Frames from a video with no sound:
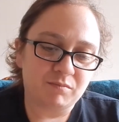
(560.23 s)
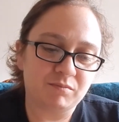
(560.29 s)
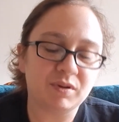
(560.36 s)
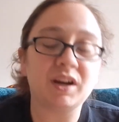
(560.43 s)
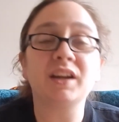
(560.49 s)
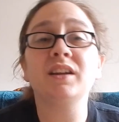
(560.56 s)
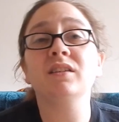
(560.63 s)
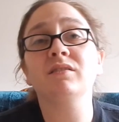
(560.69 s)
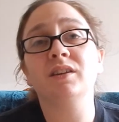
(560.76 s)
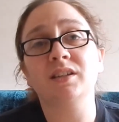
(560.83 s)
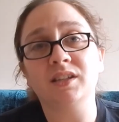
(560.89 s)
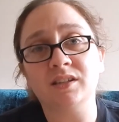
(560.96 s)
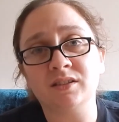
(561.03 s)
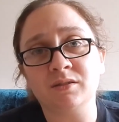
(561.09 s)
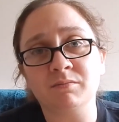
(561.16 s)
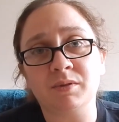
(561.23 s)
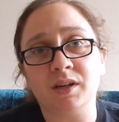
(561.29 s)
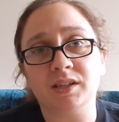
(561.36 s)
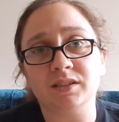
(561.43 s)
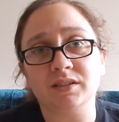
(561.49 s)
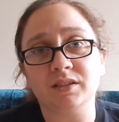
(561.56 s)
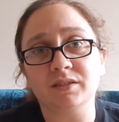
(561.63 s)
But I did write down some
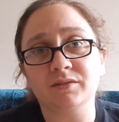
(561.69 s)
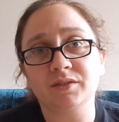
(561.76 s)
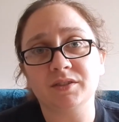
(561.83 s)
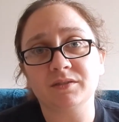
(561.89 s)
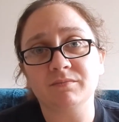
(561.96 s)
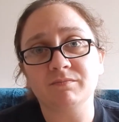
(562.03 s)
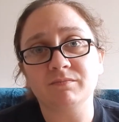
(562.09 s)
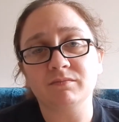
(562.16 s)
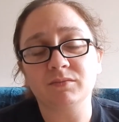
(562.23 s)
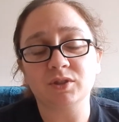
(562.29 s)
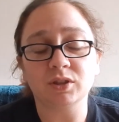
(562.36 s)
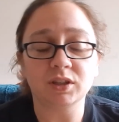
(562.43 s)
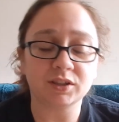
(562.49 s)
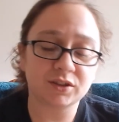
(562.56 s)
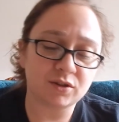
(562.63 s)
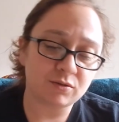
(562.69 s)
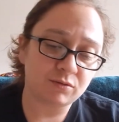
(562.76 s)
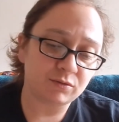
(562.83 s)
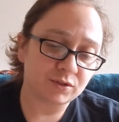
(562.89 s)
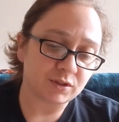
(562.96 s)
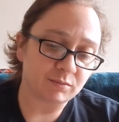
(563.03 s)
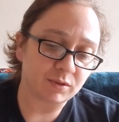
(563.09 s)
positives. So let's go
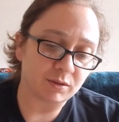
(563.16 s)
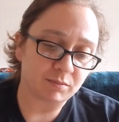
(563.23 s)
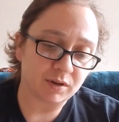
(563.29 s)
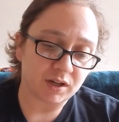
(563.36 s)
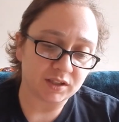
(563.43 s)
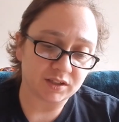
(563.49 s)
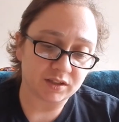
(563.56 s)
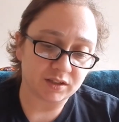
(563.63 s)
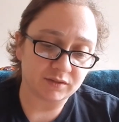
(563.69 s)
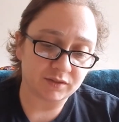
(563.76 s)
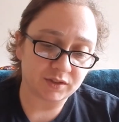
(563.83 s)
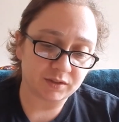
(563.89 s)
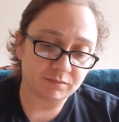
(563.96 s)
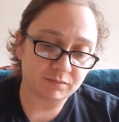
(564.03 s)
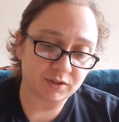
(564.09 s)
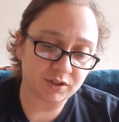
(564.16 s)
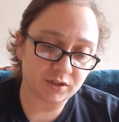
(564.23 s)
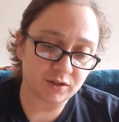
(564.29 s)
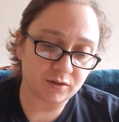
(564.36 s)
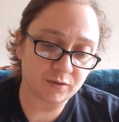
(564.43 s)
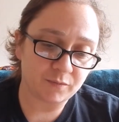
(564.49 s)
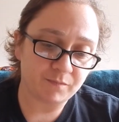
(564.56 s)
through some of the positives.
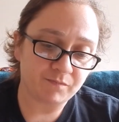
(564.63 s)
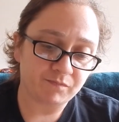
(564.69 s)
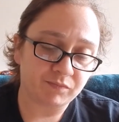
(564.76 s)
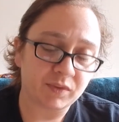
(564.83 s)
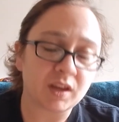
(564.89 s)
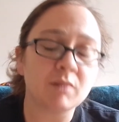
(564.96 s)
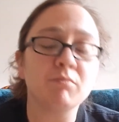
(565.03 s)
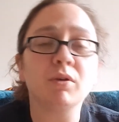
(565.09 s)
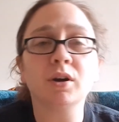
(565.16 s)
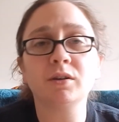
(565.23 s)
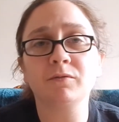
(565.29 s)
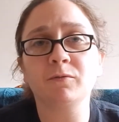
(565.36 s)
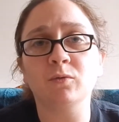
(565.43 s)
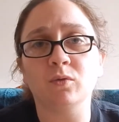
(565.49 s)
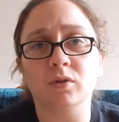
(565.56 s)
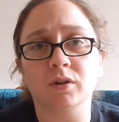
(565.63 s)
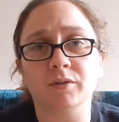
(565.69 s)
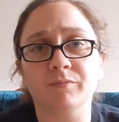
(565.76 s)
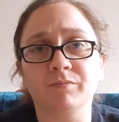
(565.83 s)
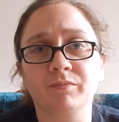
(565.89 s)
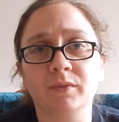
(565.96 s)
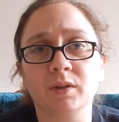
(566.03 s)
So, part
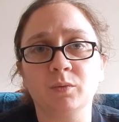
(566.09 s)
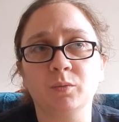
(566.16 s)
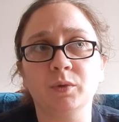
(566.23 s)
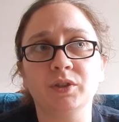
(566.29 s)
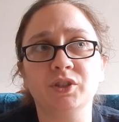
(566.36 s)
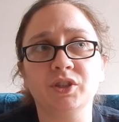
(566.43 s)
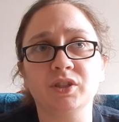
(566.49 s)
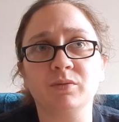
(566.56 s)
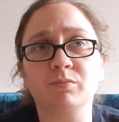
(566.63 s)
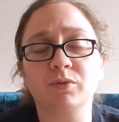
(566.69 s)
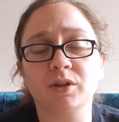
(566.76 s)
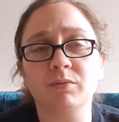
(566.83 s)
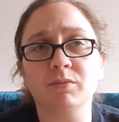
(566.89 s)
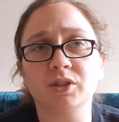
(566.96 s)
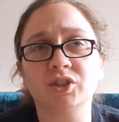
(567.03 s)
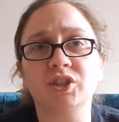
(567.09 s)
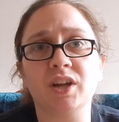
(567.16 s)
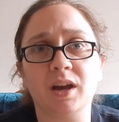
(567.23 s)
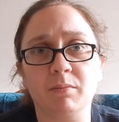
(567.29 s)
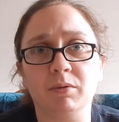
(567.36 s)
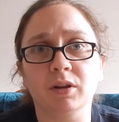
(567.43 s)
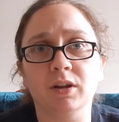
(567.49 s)
4, which is pretty much the
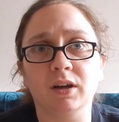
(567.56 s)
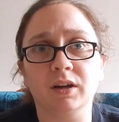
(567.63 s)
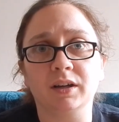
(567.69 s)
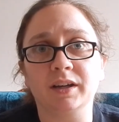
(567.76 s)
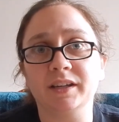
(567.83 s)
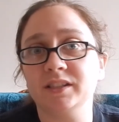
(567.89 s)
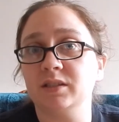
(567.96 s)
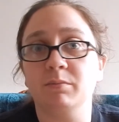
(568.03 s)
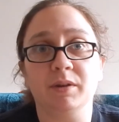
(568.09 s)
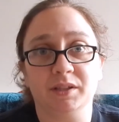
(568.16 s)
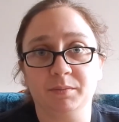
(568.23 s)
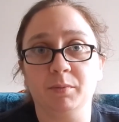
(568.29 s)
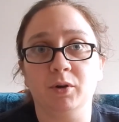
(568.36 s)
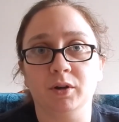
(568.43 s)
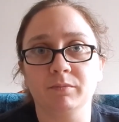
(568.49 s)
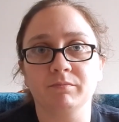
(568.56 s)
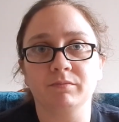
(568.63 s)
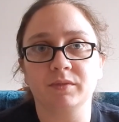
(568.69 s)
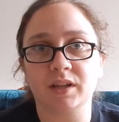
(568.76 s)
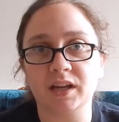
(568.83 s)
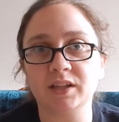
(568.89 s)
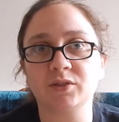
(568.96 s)
epilogue, is the best part.
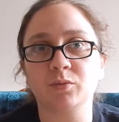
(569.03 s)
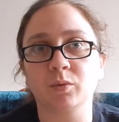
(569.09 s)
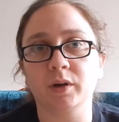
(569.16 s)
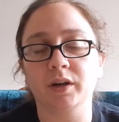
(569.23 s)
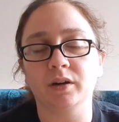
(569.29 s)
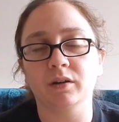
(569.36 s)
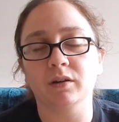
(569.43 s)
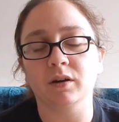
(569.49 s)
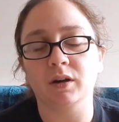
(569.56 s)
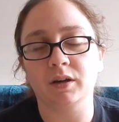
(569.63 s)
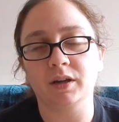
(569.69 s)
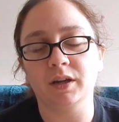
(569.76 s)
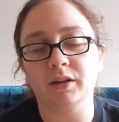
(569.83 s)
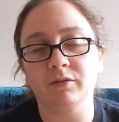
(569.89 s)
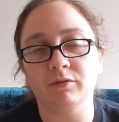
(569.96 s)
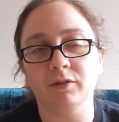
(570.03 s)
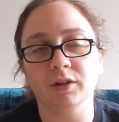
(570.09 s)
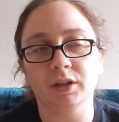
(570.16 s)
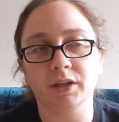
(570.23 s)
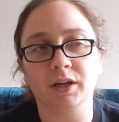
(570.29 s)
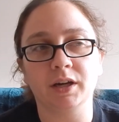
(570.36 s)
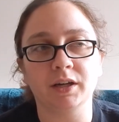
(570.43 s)
That's where it
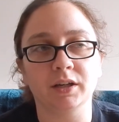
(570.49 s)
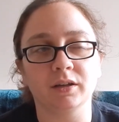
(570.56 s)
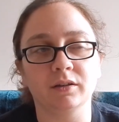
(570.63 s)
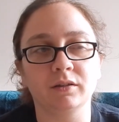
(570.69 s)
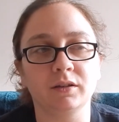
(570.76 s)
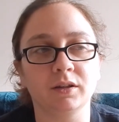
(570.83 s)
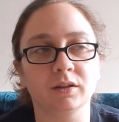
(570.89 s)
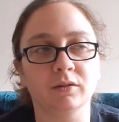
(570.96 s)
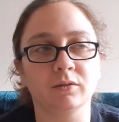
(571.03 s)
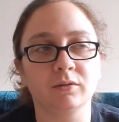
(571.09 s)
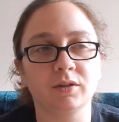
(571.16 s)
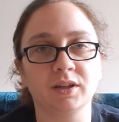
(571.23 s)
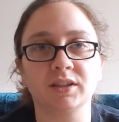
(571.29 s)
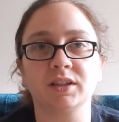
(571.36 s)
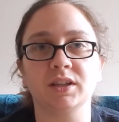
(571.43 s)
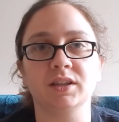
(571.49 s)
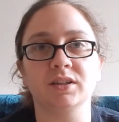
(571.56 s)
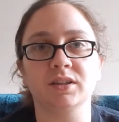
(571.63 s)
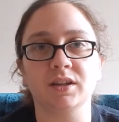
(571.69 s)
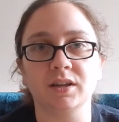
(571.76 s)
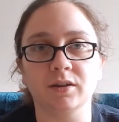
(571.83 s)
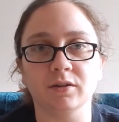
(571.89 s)
really kind of, you know, kicked it
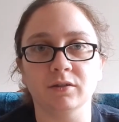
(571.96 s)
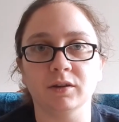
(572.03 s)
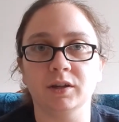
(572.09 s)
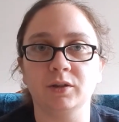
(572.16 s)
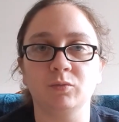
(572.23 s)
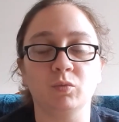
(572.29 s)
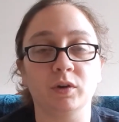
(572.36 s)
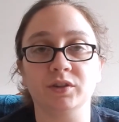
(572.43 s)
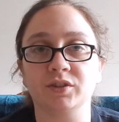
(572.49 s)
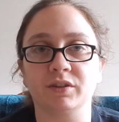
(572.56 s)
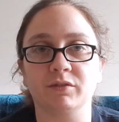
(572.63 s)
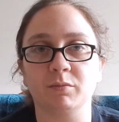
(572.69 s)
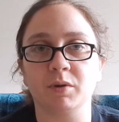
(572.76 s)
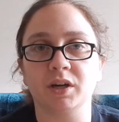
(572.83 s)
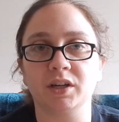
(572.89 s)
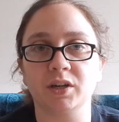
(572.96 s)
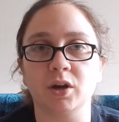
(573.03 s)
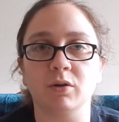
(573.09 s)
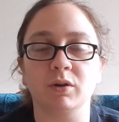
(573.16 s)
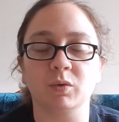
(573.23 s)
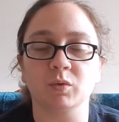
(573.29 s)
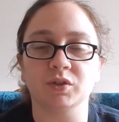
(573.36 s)
into gear, and where's everybody
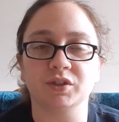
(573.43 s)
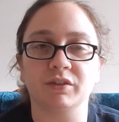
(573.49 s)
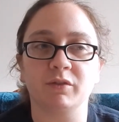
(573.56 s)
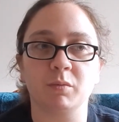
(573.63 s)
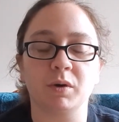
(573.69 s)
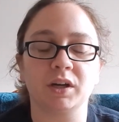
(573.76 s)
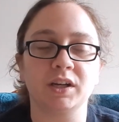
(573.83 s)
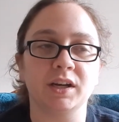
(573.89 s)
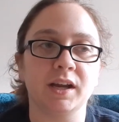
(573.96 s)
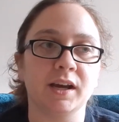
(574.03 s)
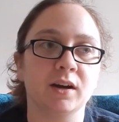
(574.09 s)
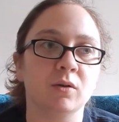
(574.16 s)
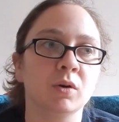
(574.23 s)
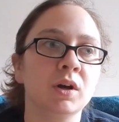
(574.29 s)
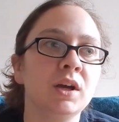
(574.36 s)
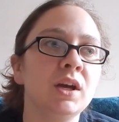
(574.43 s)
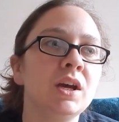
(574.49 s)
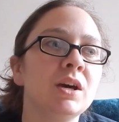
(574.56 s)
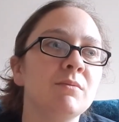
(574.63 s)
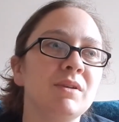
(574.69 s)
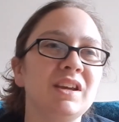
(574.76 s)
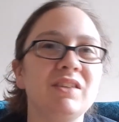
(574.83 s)
going, where's everybody now.
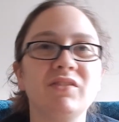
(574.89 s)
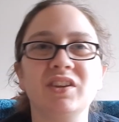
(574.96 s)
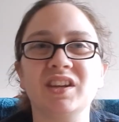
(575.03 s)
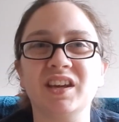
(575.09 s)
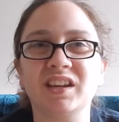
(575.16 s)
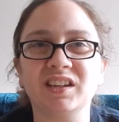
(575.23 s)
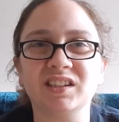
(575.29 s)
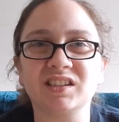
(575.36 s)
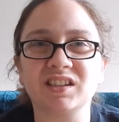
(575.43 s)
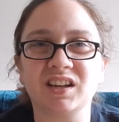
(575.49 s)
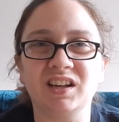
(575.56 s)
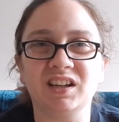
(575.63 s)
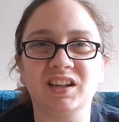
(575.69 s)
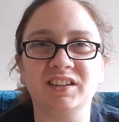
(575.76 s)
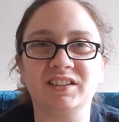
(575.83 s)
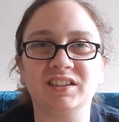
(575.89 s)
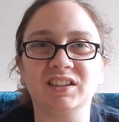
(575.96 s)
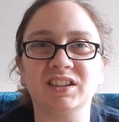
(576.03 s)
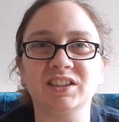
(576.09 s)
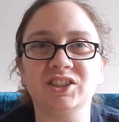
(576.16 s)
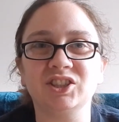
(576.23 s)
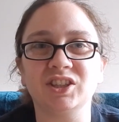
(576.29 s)
But even then, it's kind of like the
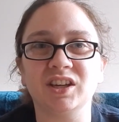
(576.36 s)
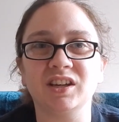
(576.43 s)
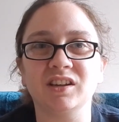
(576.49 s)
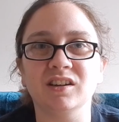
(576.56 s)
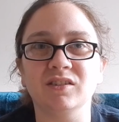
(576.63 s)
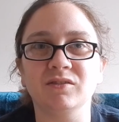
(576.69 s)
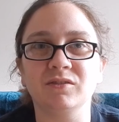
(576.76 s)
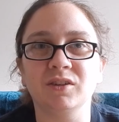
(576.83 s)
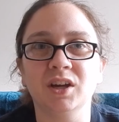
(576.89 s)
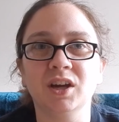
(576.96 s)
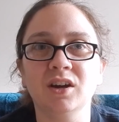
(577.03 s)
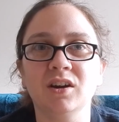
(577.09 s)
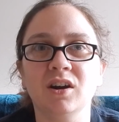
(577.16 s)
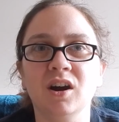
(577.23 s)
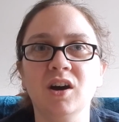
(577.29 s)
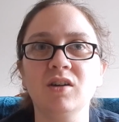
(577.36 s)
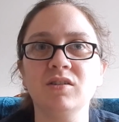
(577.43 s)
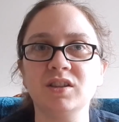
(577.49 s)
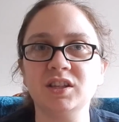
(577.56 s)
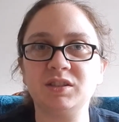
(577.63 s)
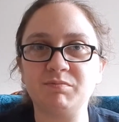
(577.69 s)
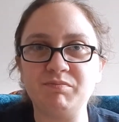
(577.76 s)
cliche of,
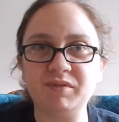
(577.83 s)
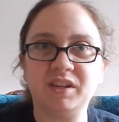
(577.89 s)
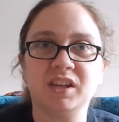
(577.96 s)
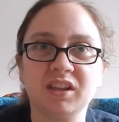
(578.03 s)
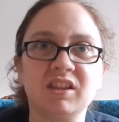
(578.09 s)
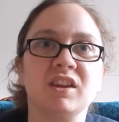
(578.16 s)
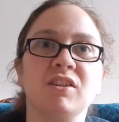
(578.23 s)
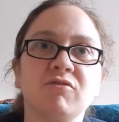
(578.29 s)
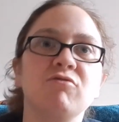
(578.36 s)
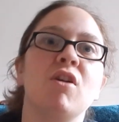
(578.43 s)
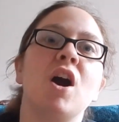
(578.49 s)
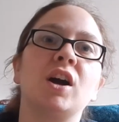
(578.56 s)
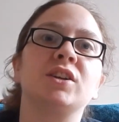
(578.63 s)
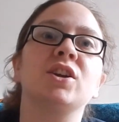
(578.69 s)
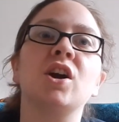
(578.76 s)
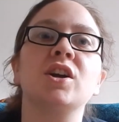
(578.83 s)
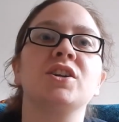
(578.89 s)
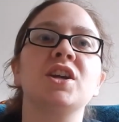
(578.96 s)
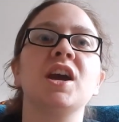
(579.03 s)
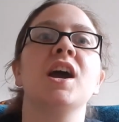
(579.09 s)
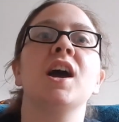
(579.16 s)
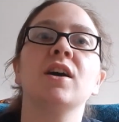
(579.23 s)
oh, this big thing rocked our
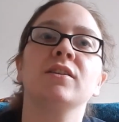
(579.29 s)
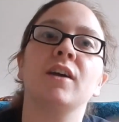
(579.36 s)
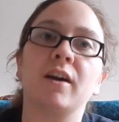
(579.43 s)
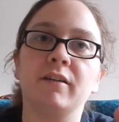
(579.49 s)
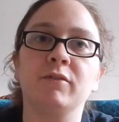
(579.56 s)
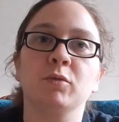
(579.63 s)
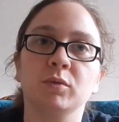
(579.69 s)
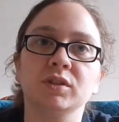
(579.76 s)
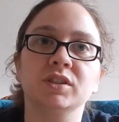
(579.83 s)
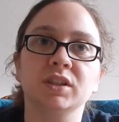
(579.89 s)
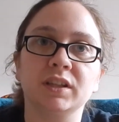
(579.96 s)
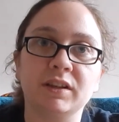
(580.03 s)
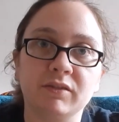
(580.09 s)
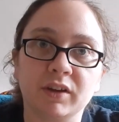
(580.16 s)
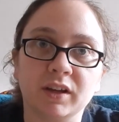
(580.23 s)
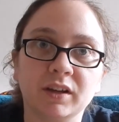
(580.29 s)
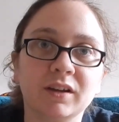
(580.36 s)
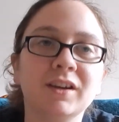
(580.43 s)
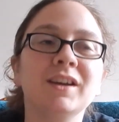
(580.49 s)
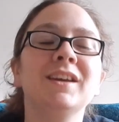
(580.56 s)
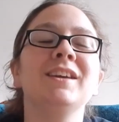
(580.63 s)
town, everyone's leaving.